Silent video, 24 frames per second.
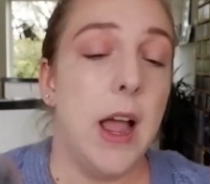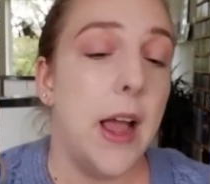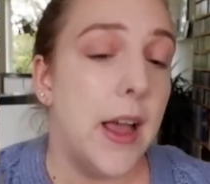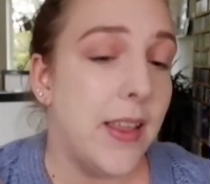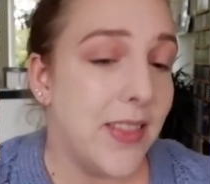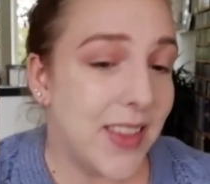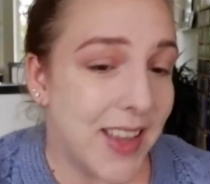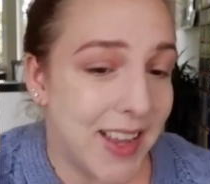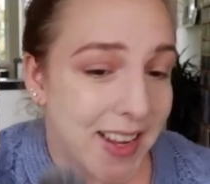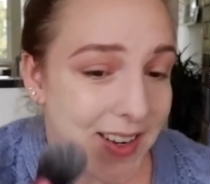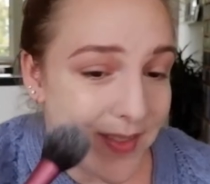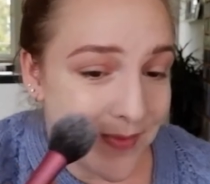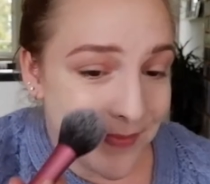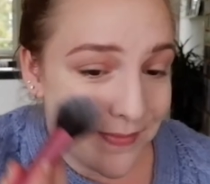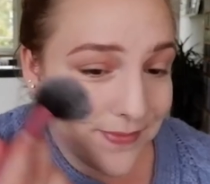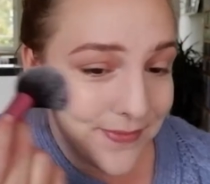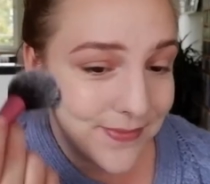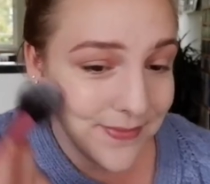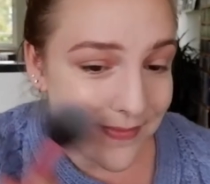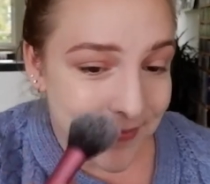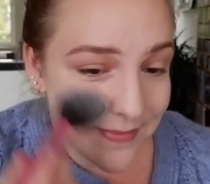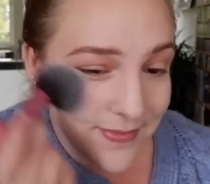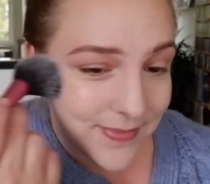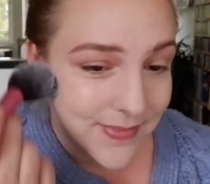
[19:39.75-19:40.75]
and
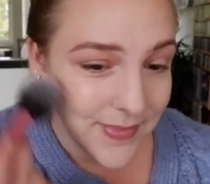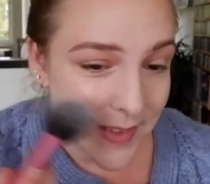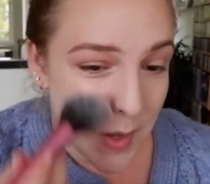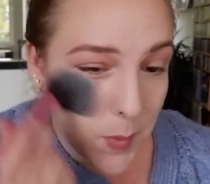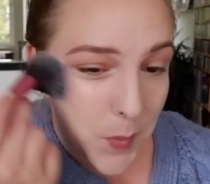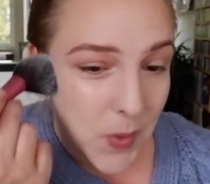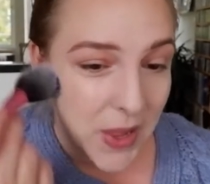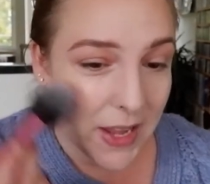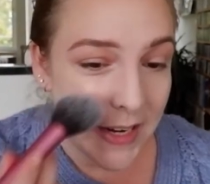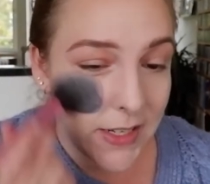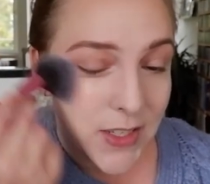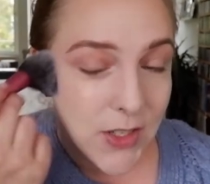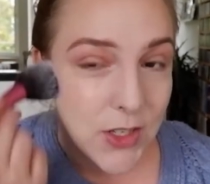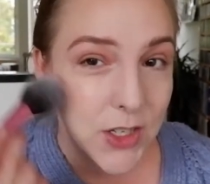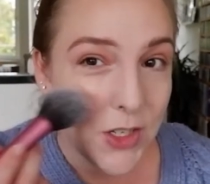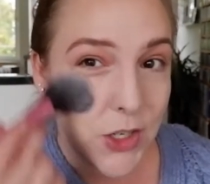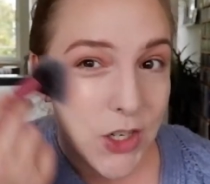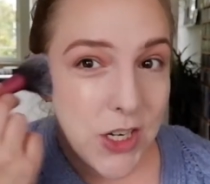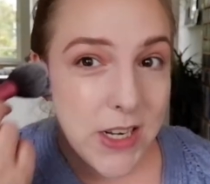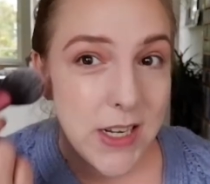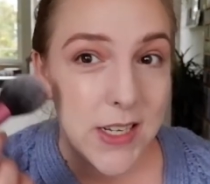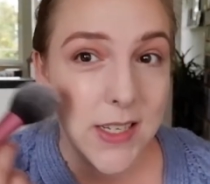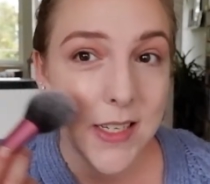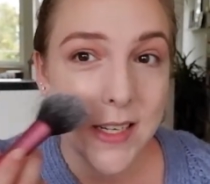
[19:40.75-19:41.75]
then apply it to the
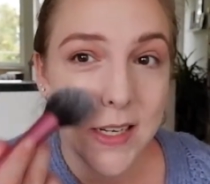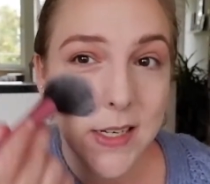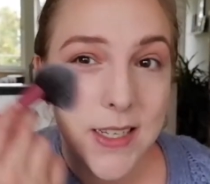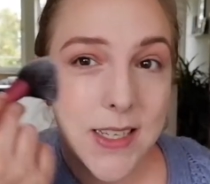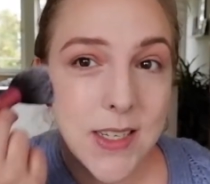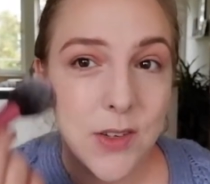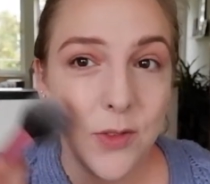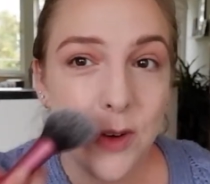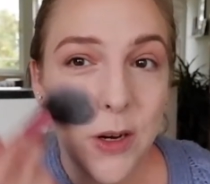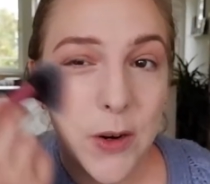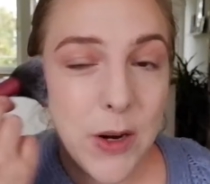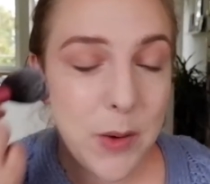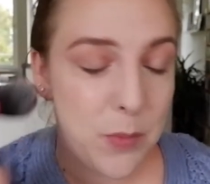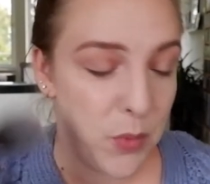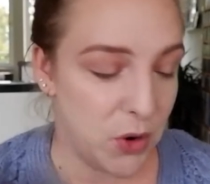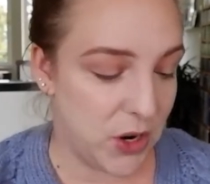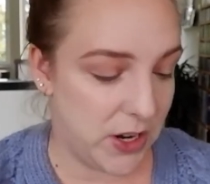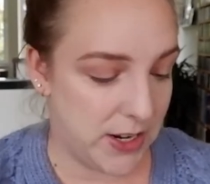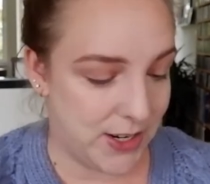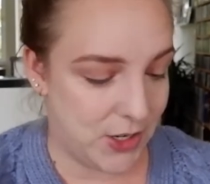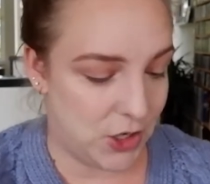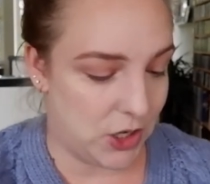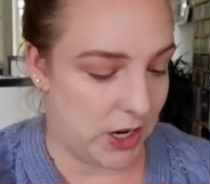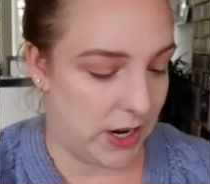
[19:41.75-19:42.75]
cheeks. And it's a very
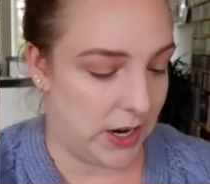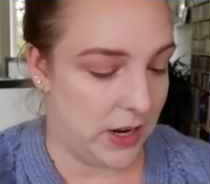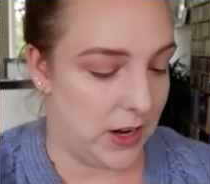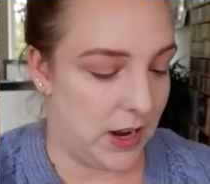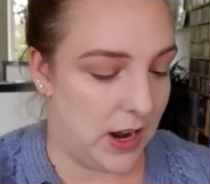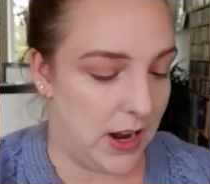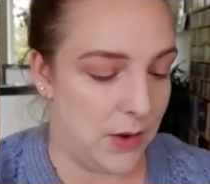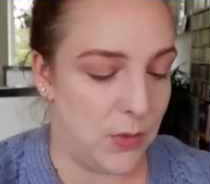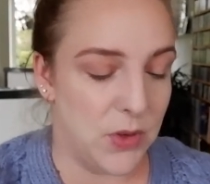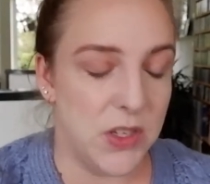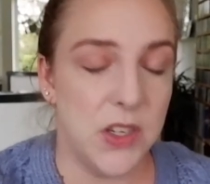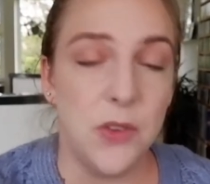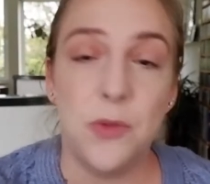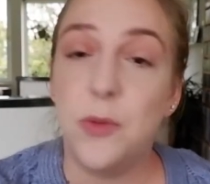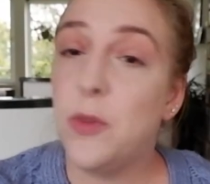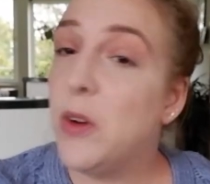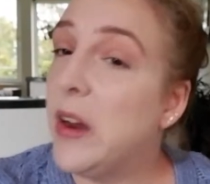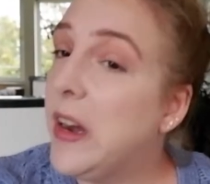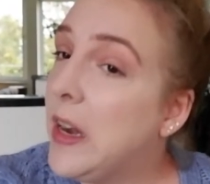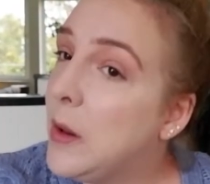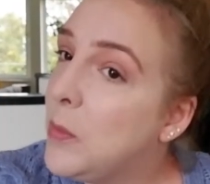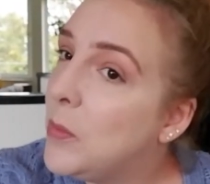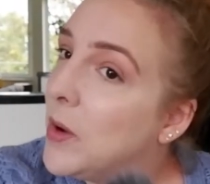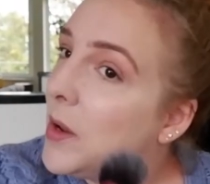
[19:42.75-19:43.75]
pretty shade. I was
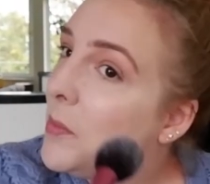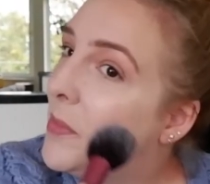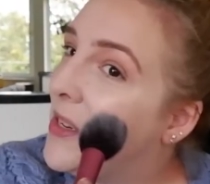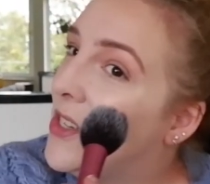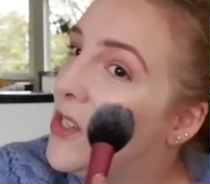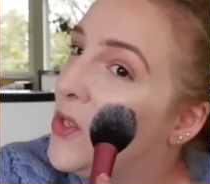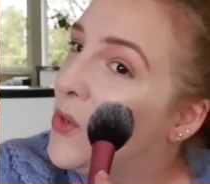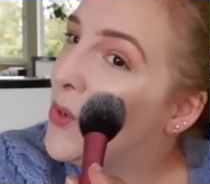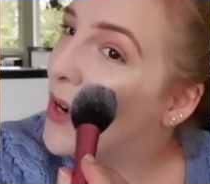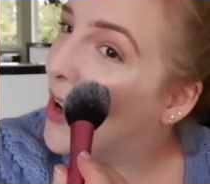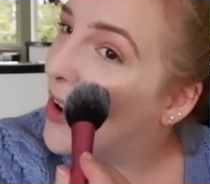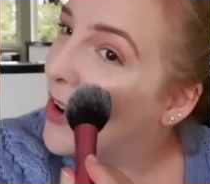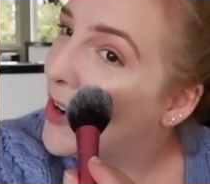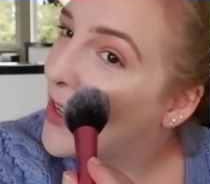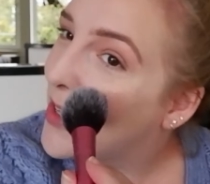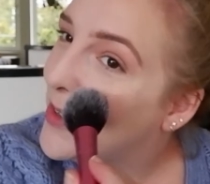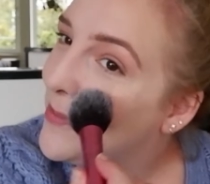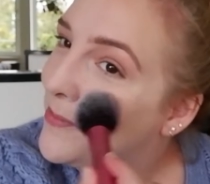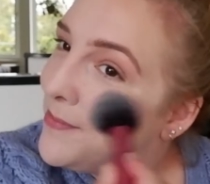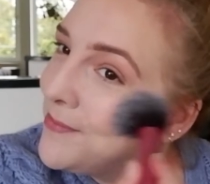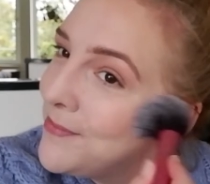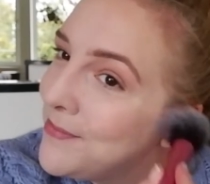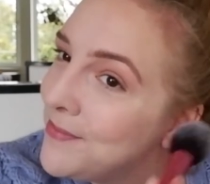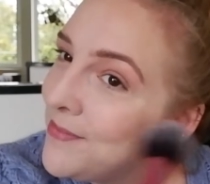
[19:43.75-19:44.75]
afraid it might be too dark,
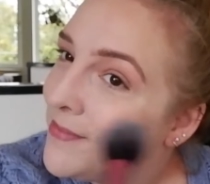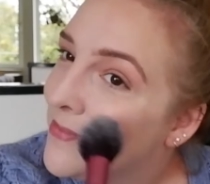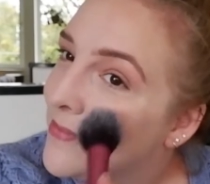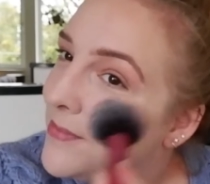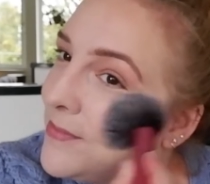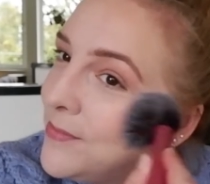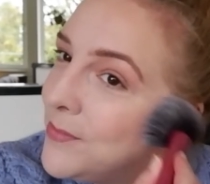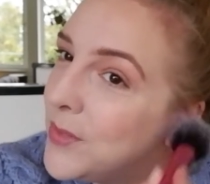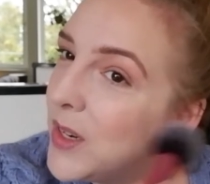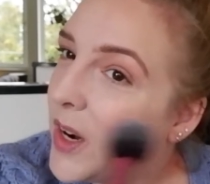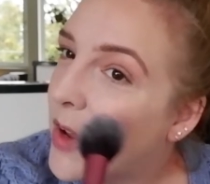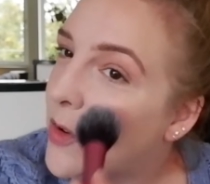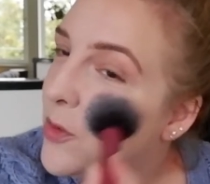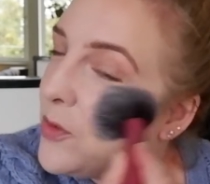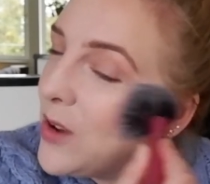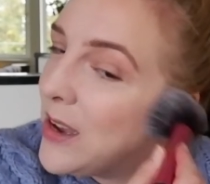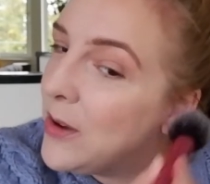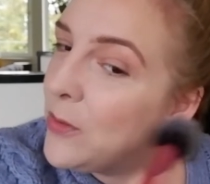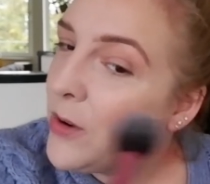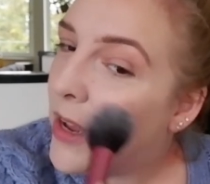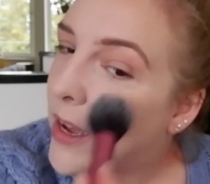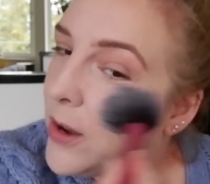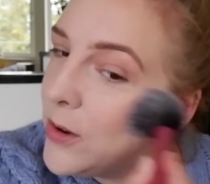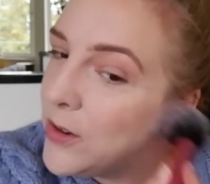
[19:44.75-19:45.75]
but I
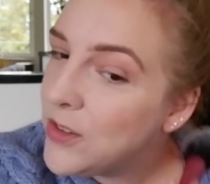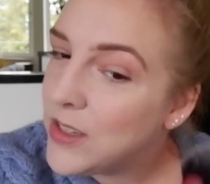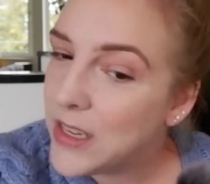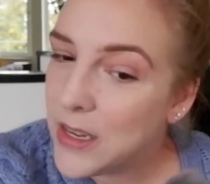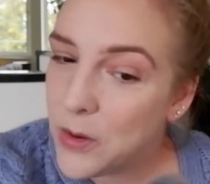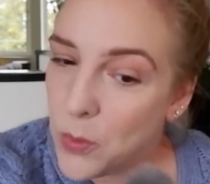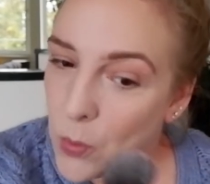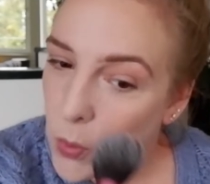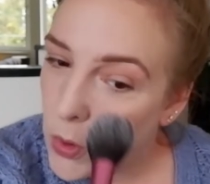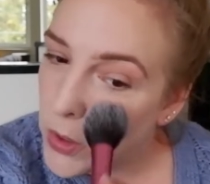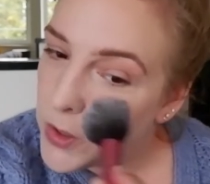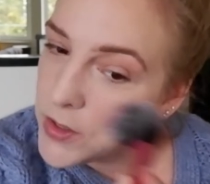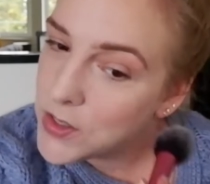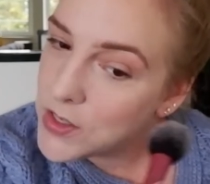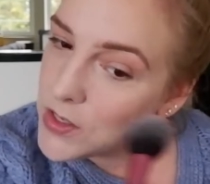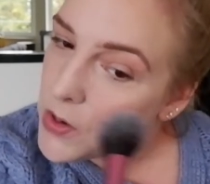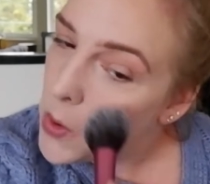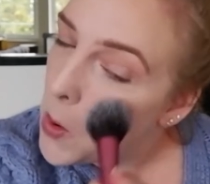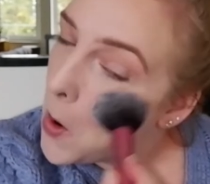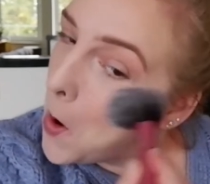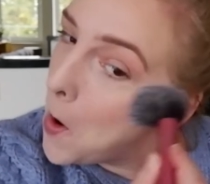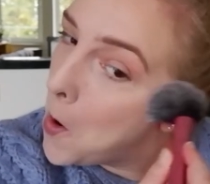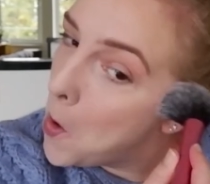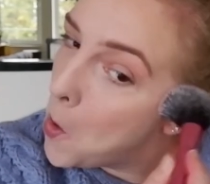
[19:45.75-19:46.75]
found out it works
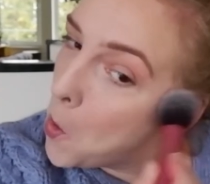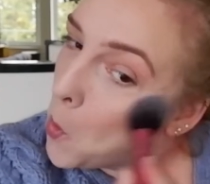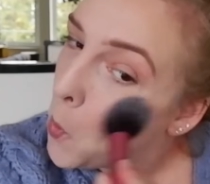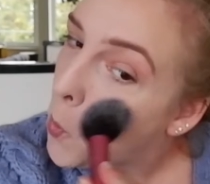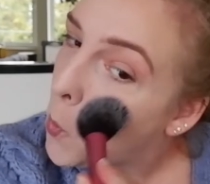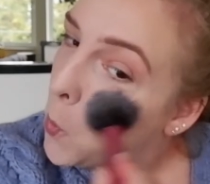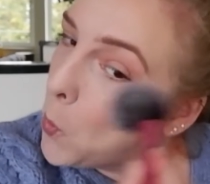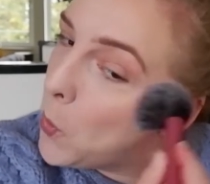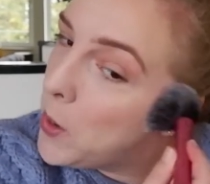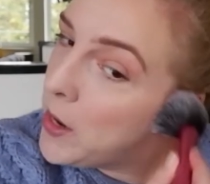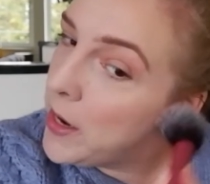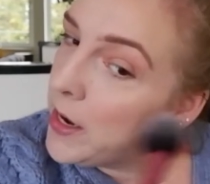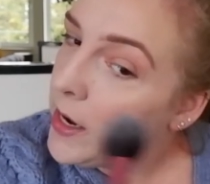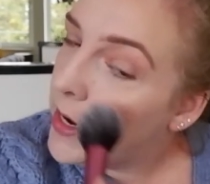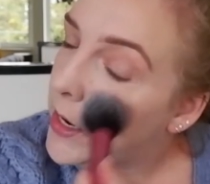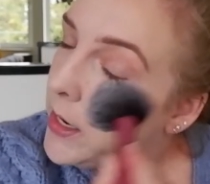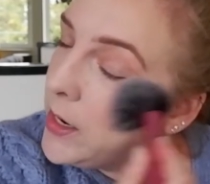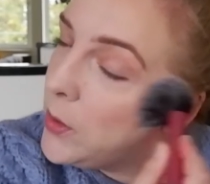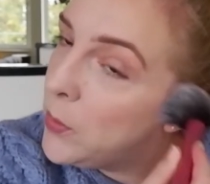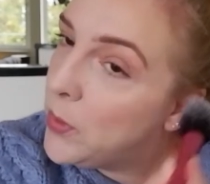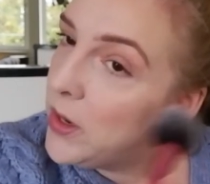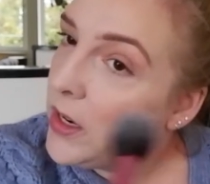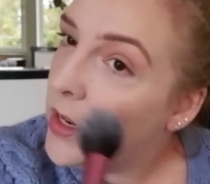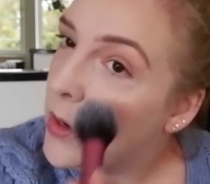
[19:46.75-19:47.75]

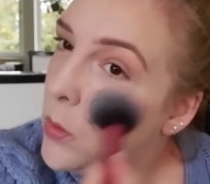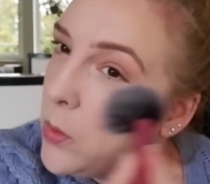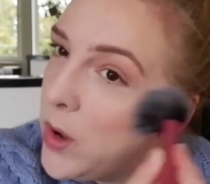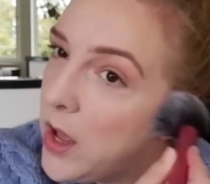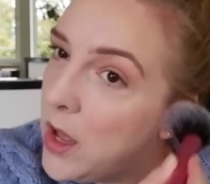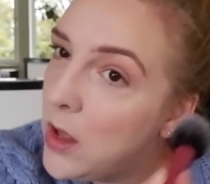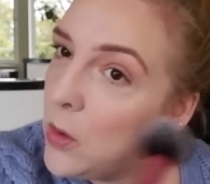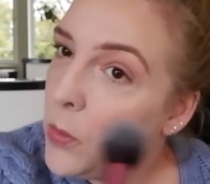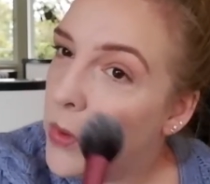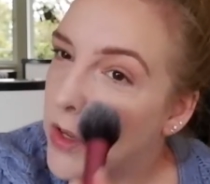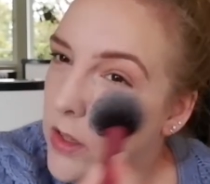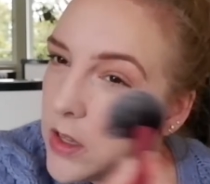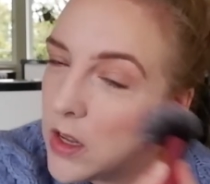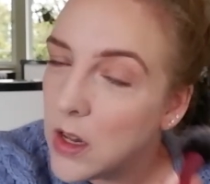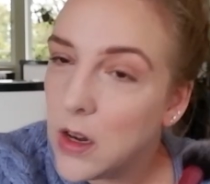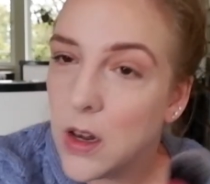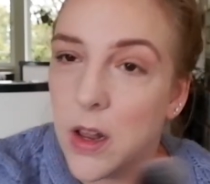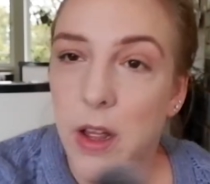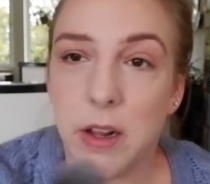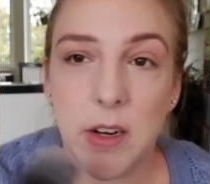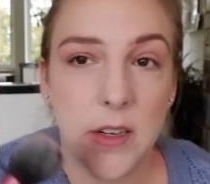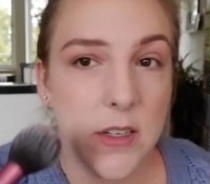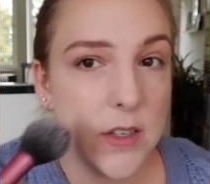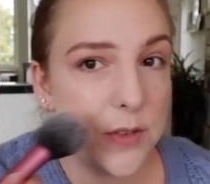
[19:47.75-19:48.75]
really, really well with a
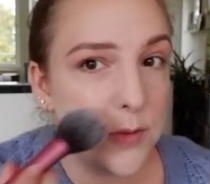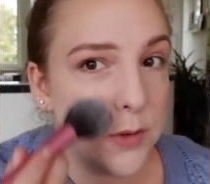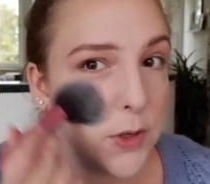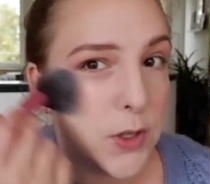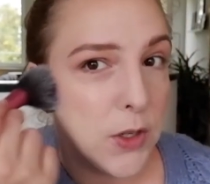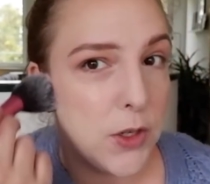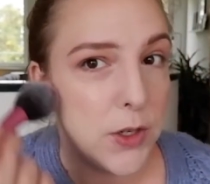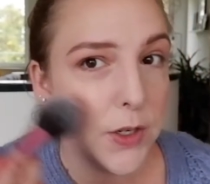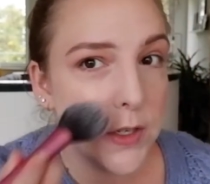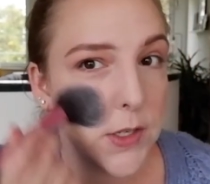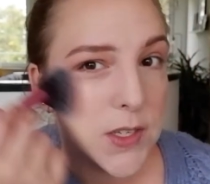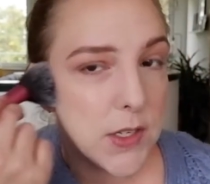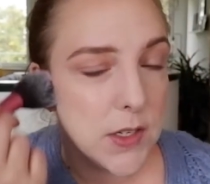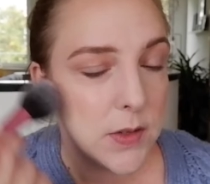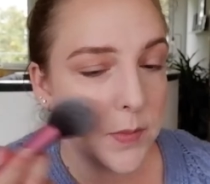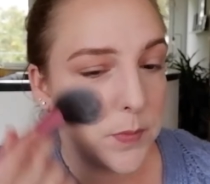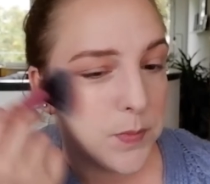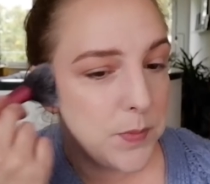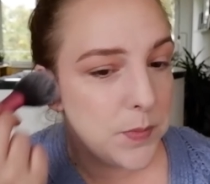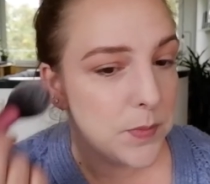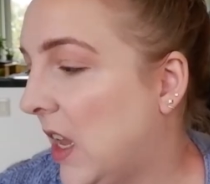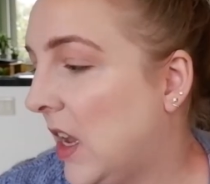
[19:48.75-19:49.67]
lot of different looks.